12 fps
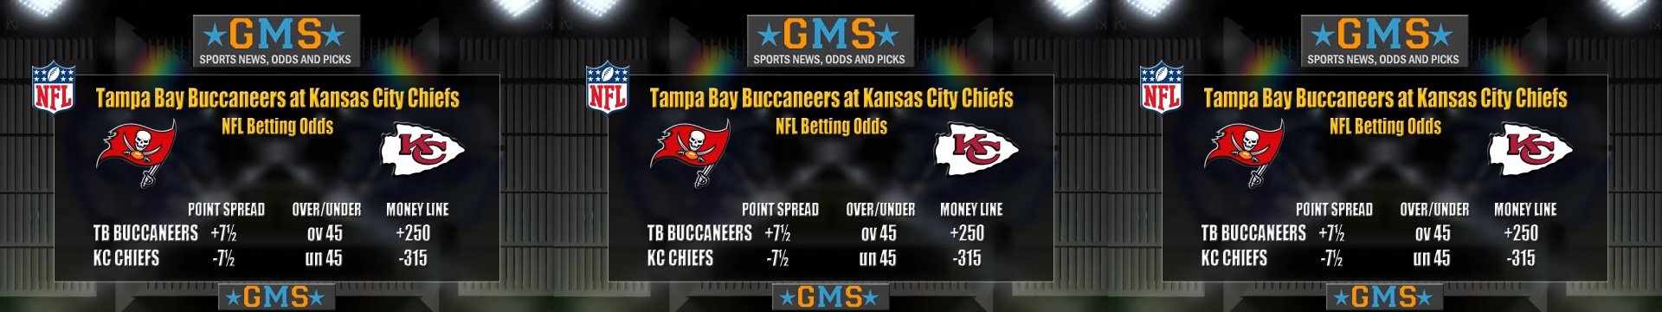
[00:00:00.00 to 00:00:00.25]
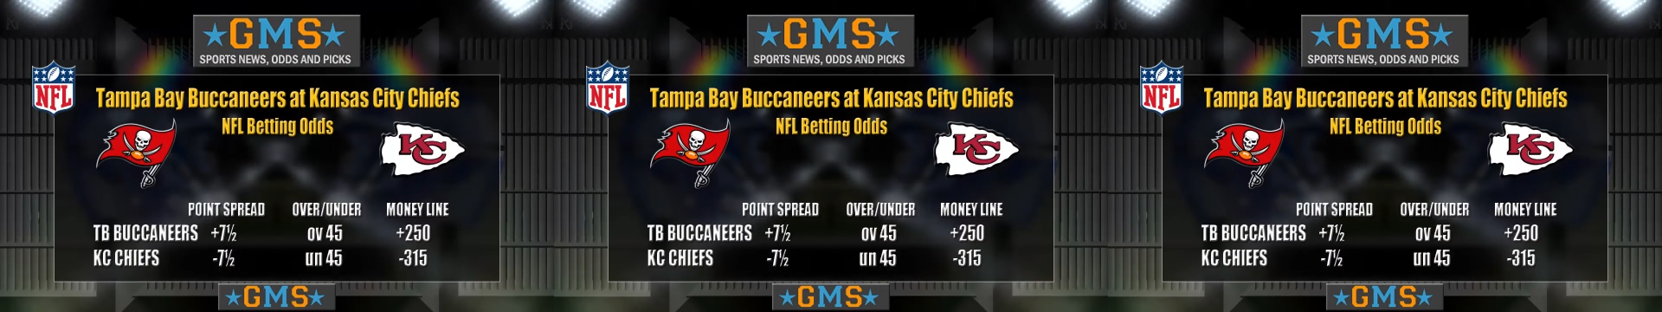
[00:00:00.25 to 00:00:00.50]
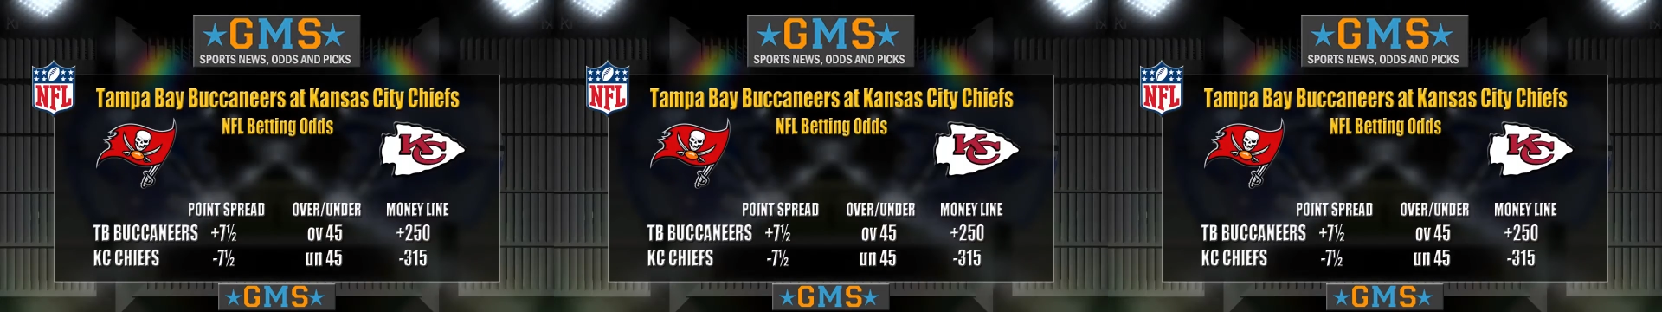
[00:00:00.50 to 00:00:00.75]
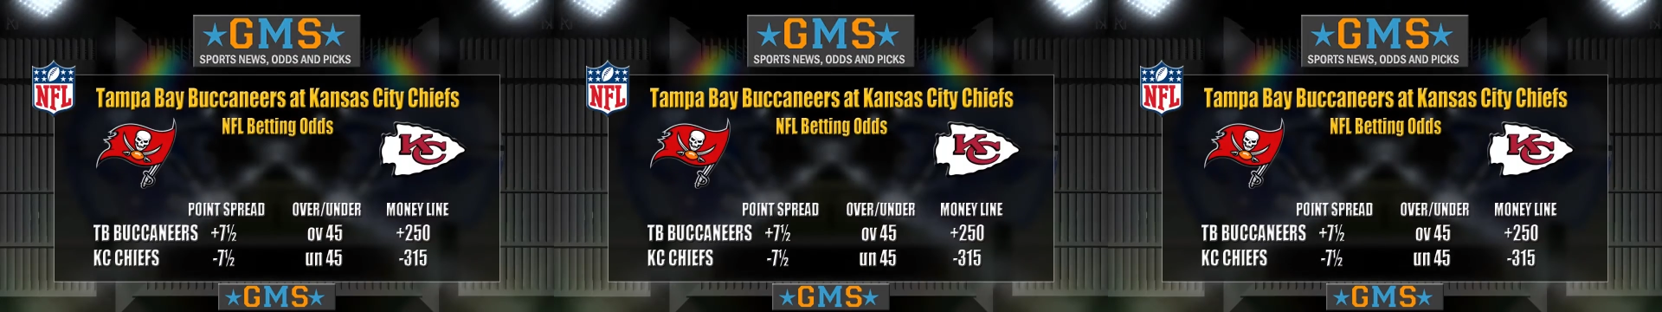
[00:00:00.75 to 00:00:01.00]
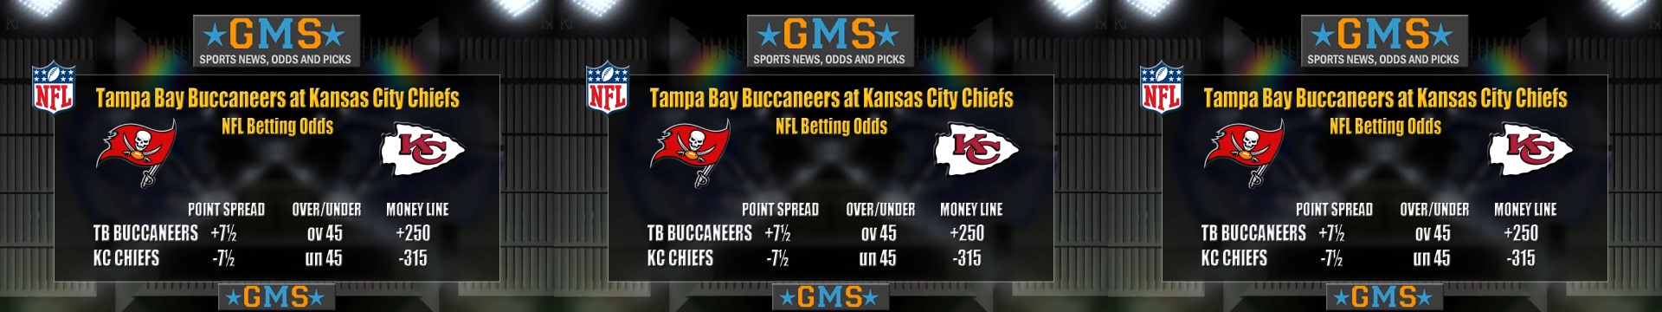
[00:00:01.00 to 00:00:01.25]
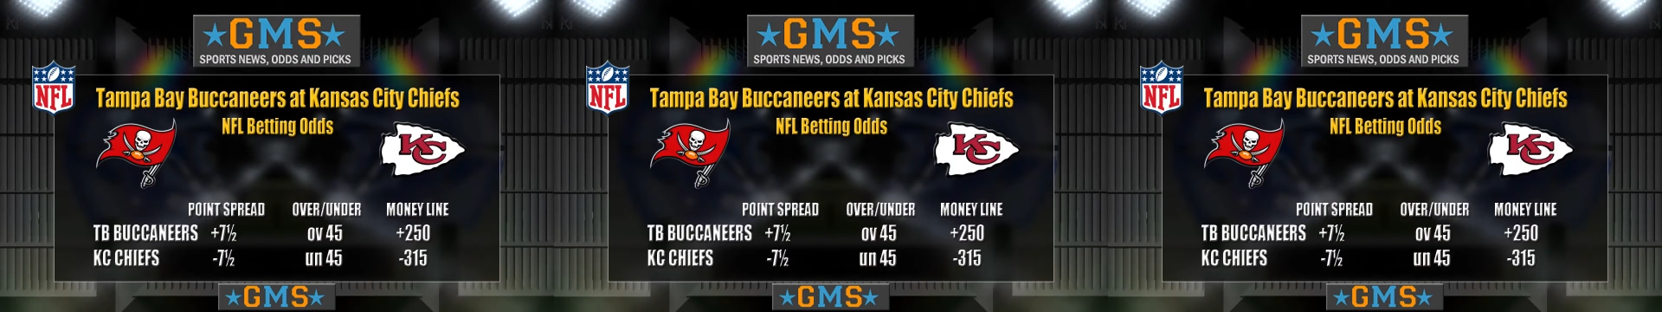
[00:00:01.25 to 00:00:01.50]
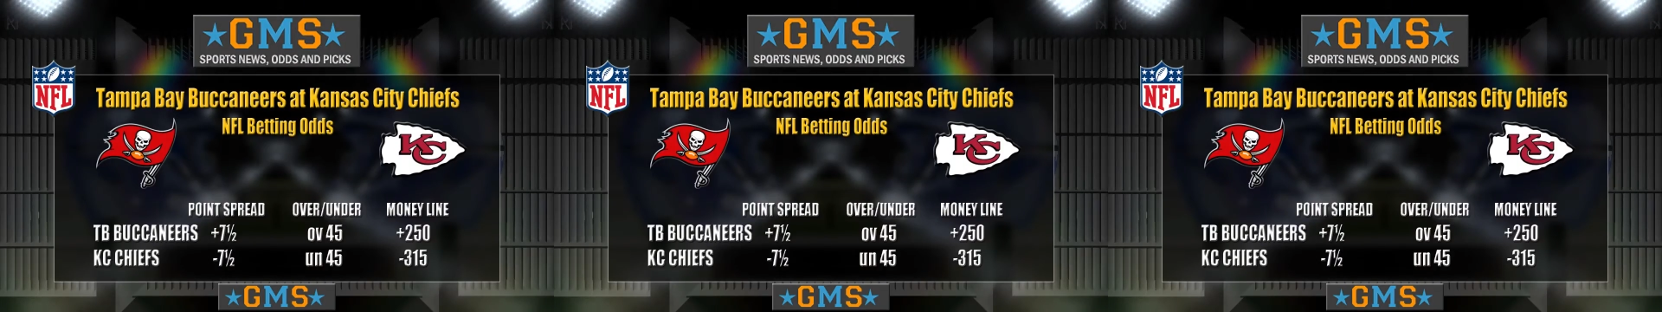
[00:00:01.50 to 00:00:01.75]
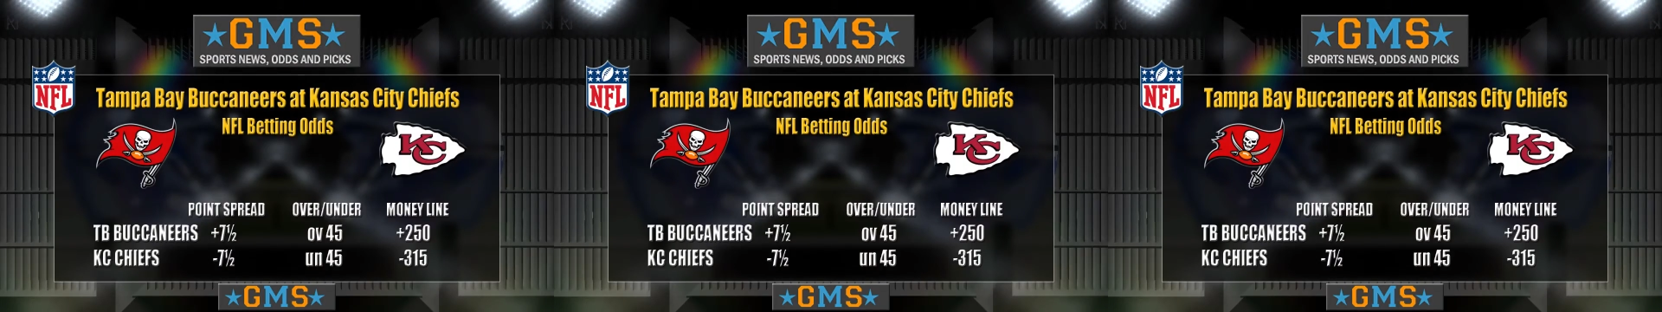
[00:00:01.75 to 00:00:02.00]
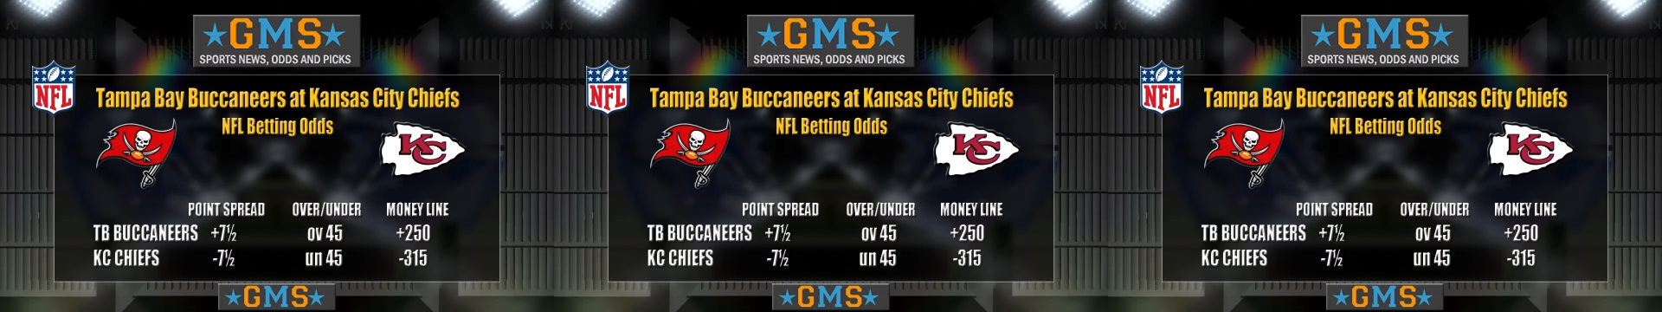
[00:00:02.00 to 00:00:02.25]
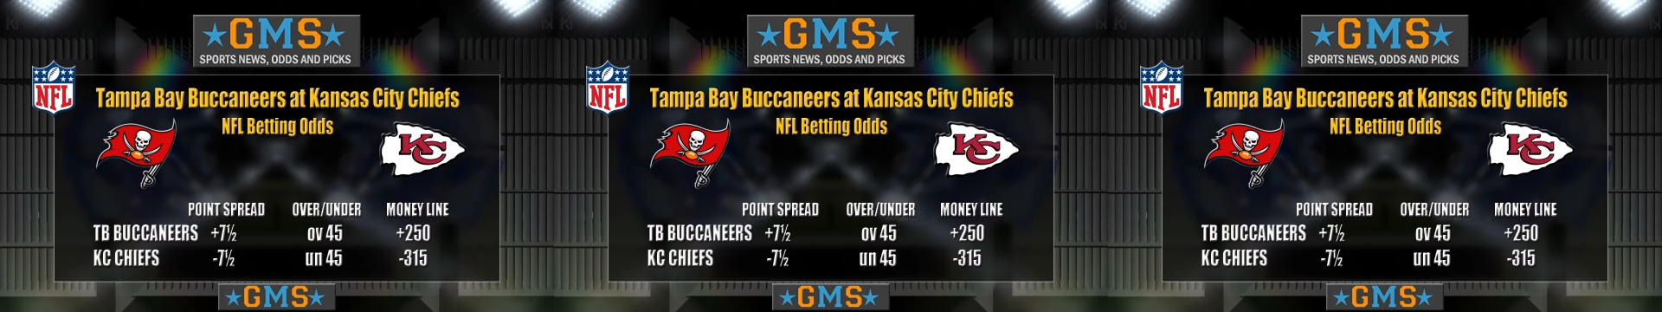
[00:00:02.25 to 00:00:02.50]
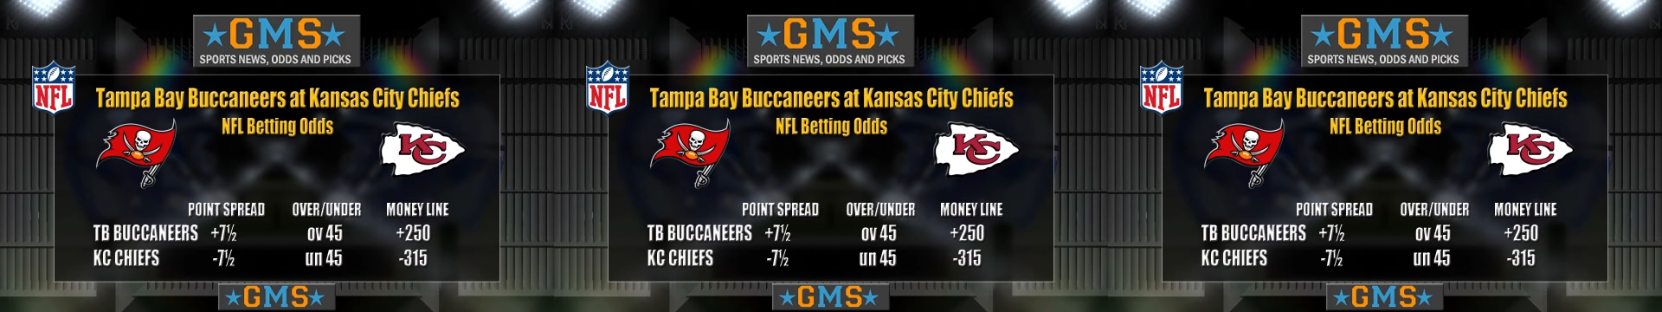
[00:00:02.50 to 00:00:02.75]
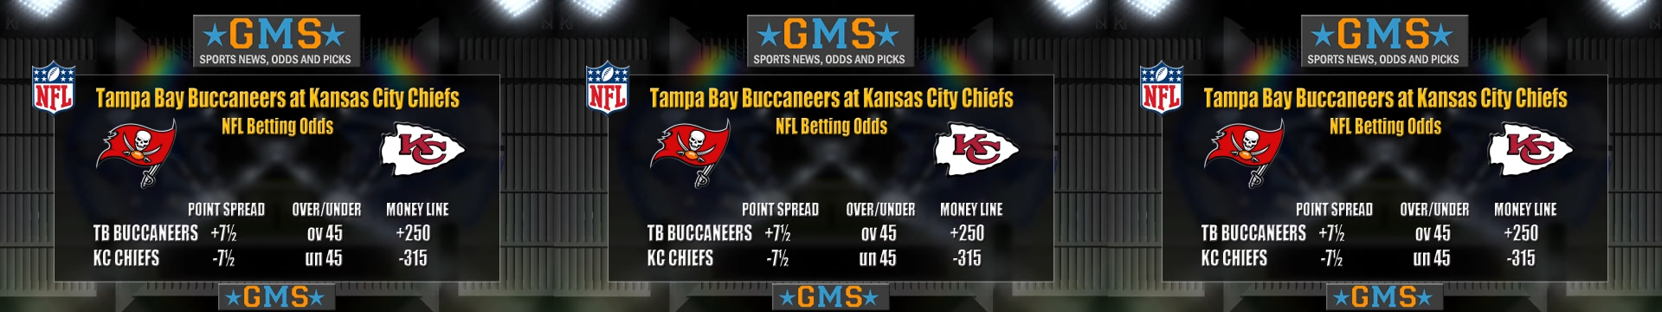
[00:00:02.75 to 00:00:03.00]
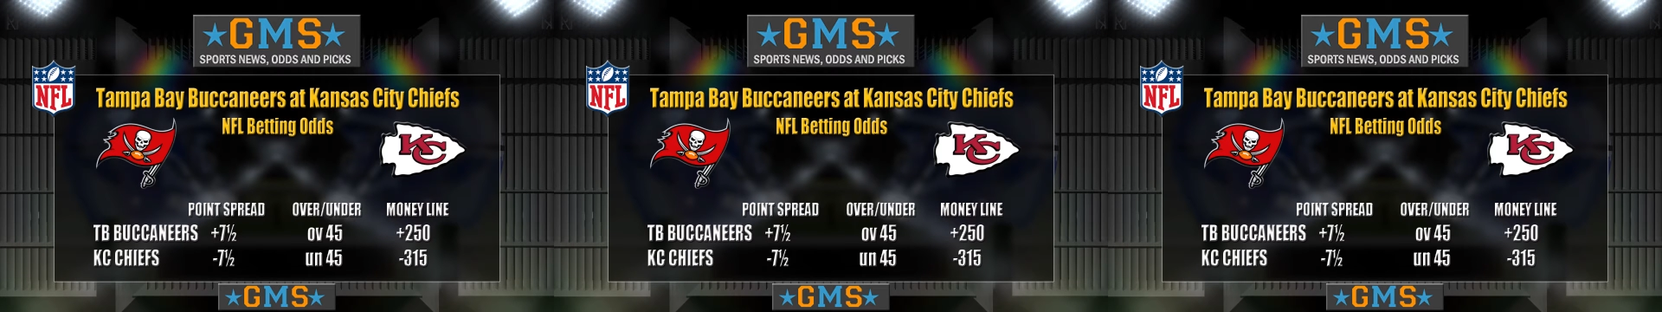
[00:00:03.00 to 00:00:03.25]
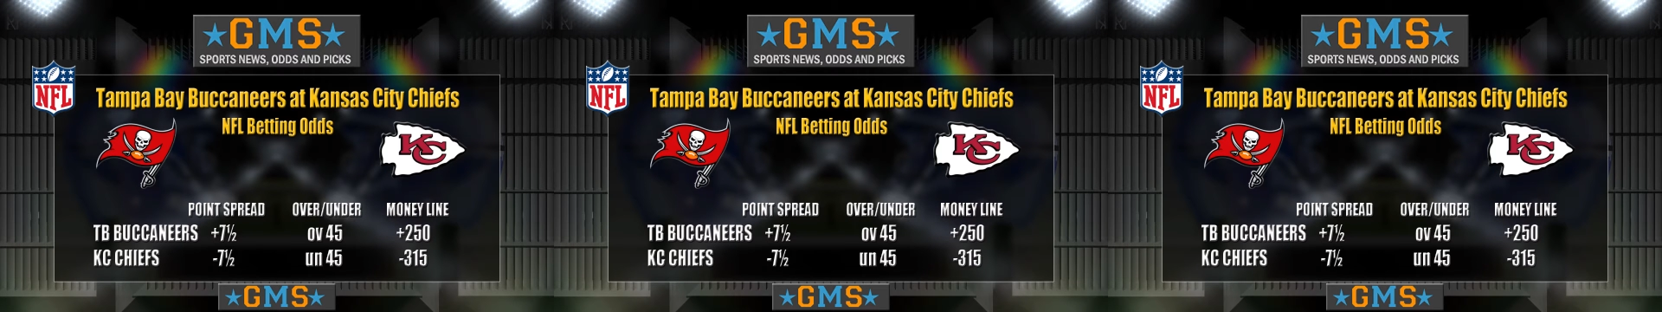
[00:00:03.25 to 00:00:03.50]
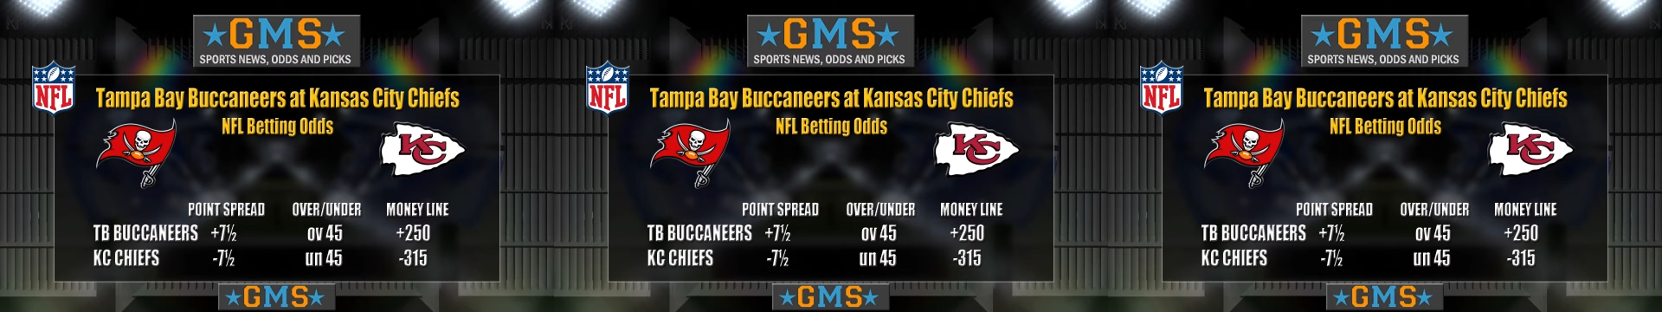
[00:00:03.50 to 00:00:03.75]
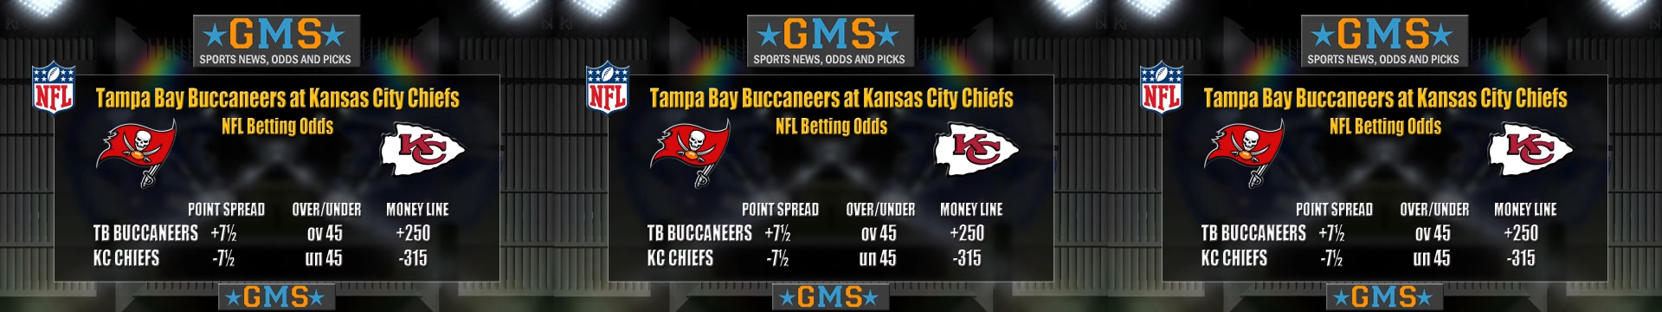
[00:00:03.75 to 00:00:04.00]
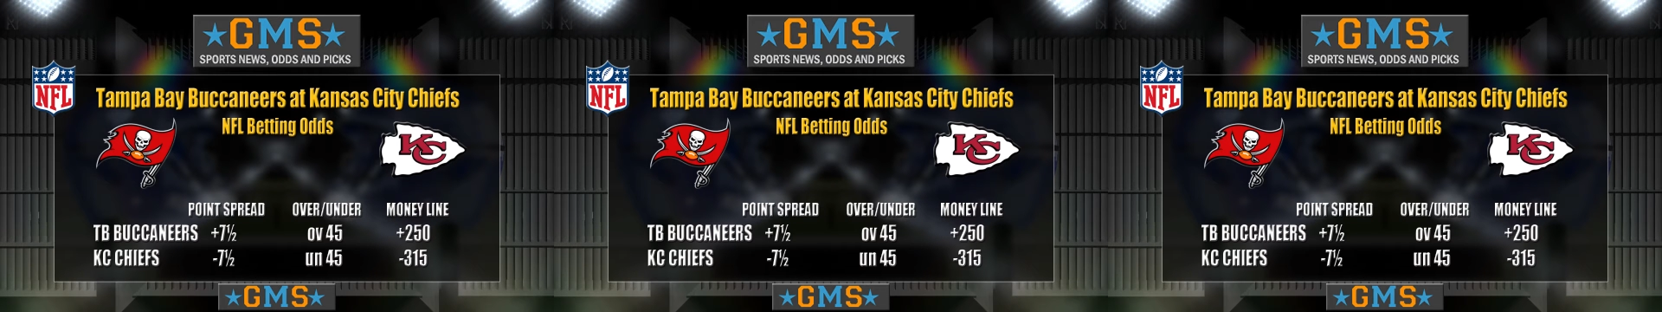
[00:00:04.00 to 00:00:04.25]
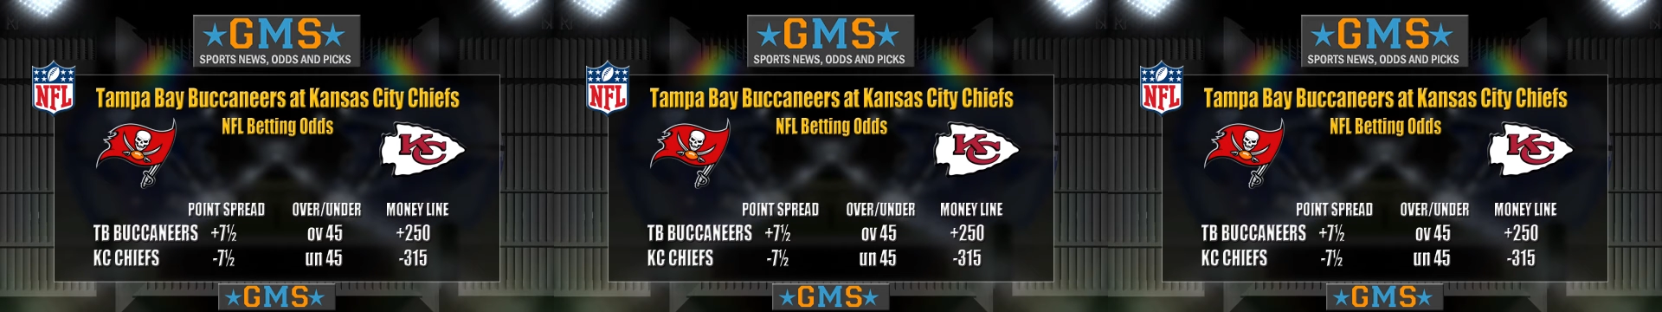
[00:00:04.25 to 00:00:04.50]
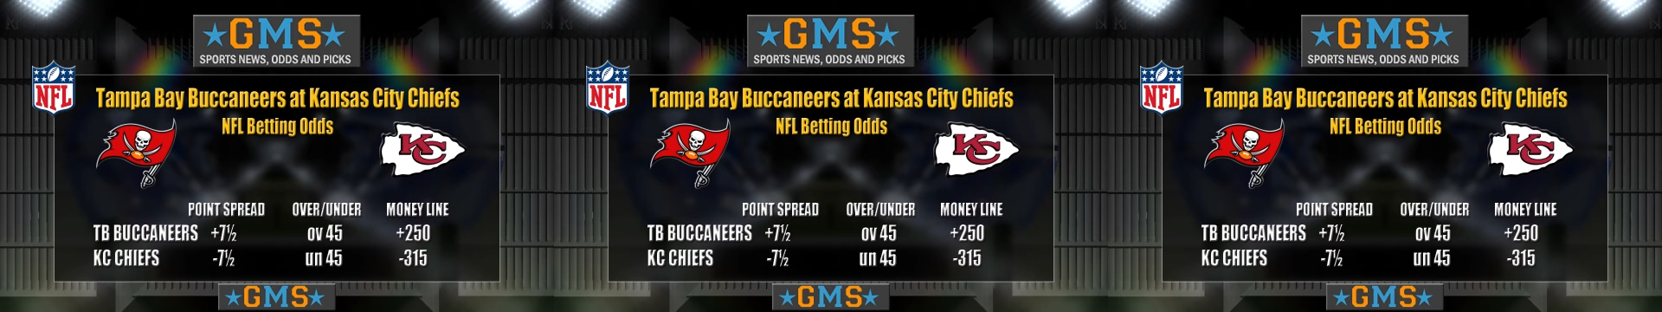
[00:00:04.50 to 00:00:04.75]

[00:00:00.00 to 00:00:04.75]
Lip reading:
[unreadable: no face in view]